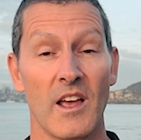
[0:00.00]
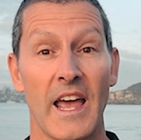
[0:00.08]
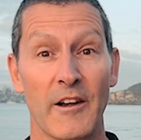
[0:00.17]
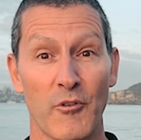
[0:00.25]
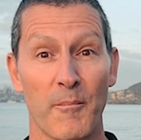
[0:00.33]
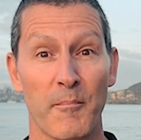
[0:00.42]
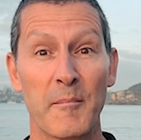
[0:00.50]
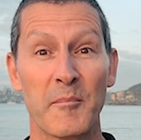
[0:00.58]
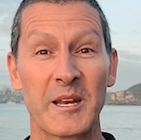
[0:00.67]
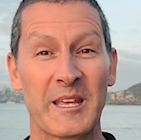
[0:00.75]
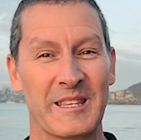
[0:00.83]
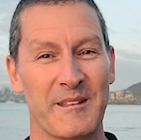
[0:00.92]
And
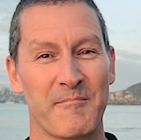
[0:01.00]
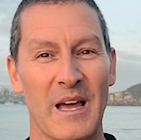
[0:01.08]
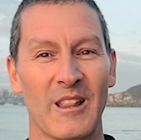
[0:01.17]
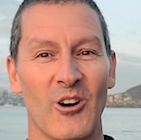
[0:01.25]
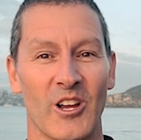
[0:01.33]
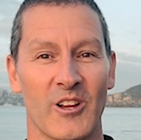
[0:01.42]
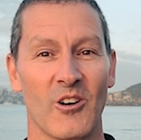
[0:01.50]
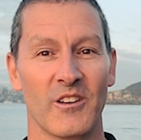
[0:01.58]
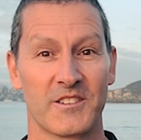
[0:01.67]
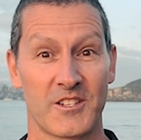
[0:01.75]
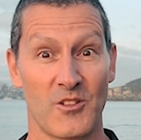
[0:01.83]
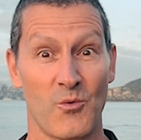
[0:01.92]
remember to hit the bell icon
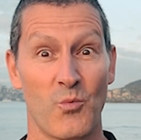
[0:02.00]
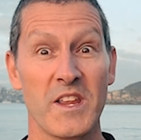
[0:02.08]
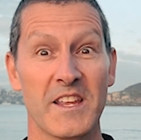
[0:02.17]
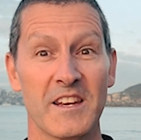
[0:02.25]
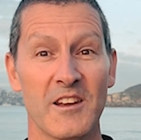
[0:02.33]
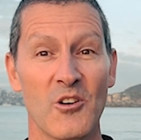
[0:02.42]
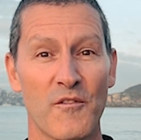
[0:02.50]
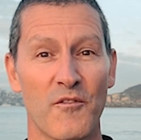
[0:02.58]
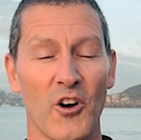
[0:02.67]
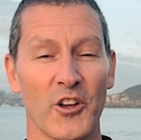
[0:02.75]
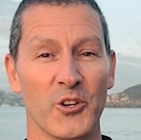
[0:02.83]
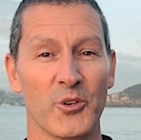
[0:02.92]
so that we can
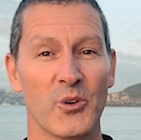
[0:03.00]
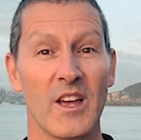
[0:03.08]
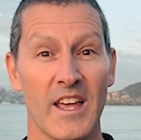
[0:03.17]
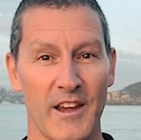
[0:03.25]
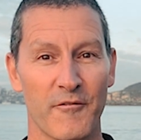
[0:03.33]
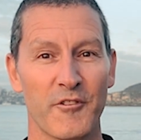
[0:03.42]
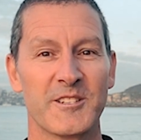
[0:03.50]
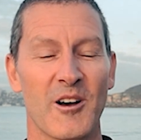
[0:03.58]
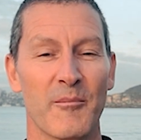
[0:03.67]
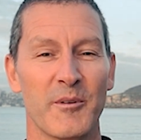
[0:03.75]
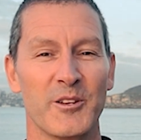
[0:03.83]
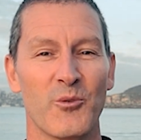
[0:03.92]
notify you every
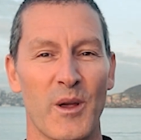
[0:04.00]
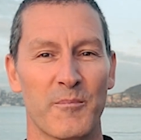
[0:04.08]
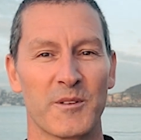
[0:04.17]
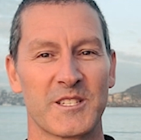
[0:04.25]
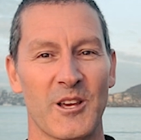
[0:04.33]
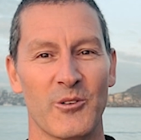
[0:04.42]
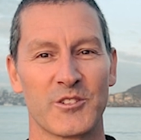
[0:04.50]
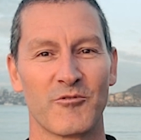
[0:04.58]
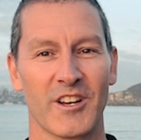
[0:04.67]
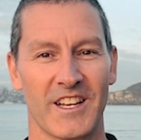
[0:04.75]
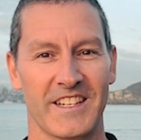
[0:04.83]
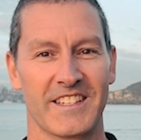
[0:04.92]
time a new episode is
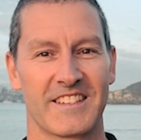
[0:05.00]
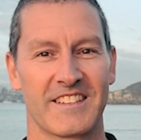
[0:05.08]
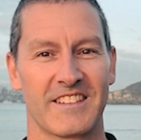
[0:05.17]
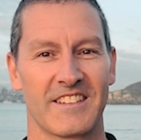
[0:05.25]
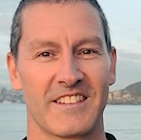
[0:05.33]
released.